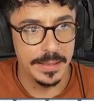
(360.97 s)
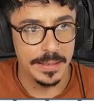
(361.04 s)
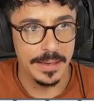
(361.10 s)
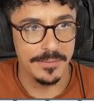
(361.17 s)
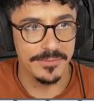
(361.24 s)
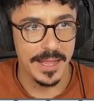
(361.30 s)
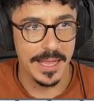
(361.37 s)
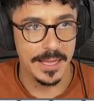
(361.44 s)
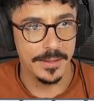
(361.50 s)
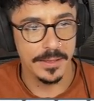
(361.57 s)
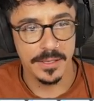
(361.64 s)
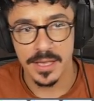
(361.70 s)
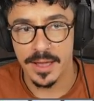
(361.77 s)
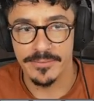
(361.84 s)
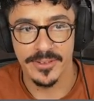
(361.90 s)
Lovely.
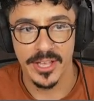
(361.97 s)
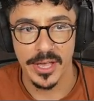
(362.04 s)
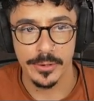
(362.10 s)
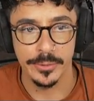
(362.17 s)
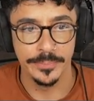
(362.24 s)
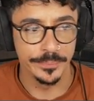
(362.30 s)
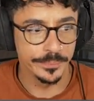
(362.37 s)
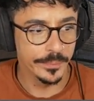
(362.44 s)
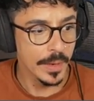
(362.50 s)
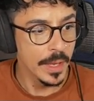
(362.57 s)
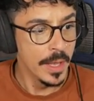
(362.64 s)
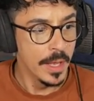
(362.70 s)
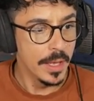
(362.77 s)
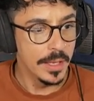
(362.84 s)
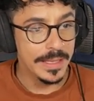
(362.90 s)
Cover girl.
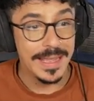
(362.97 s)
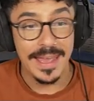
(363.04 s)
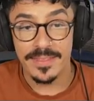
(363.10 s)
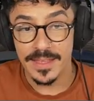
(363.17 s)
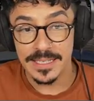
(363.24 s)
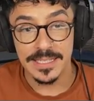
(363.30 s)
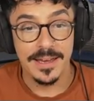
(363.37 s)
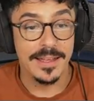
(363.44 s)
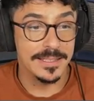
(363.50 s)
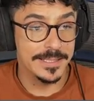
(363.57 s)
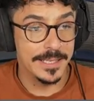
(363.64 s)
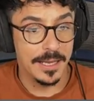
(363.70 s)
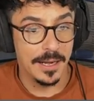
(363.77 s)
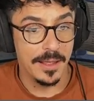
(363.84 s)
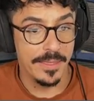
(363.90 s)
Yeah, that's nice.
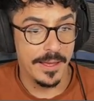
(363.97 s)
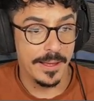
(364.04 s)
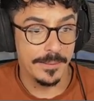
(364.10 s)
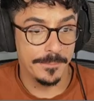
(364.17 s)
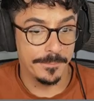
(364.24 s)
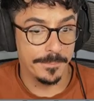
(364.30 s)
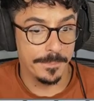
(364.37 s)
I like that.